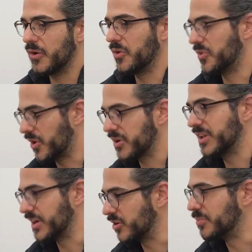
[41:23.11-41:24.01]
Although there are
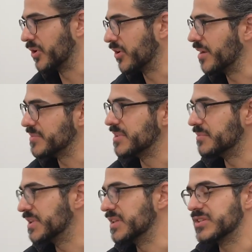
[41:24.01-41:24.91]
clinical programs in
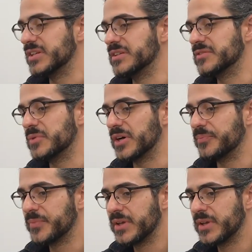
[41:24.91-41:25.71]
Ph.D. as well.